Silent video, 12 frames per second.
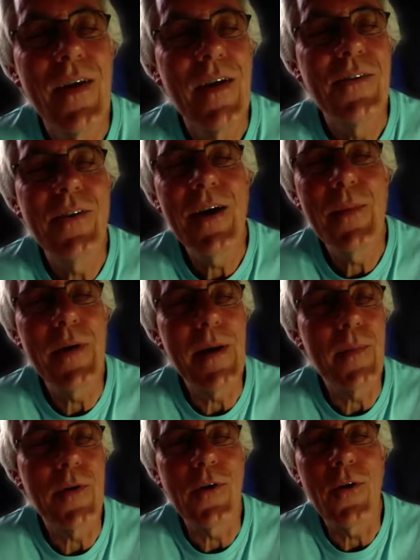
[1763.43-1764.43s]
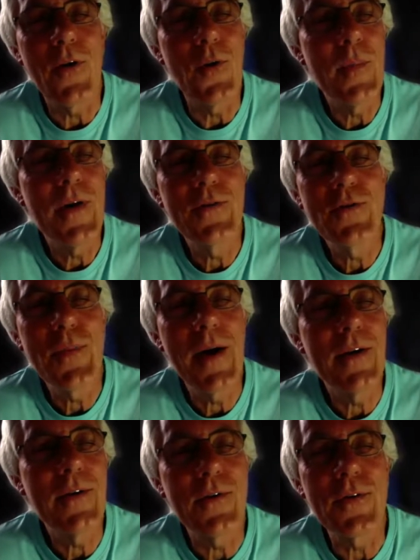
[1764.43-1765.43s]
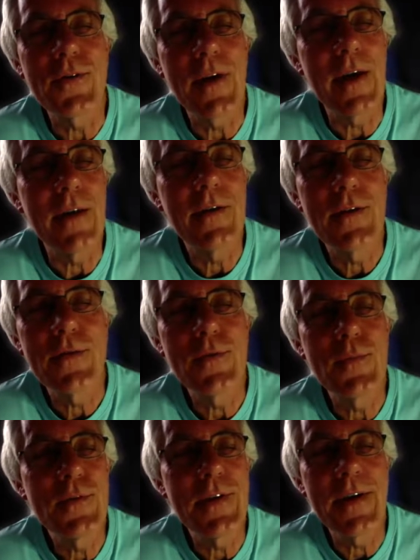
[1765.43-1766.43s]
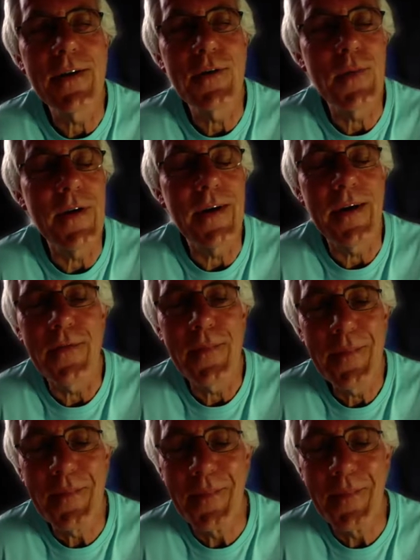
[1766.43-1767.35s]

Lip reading: Dear people at home, as you might understand, some stick is being given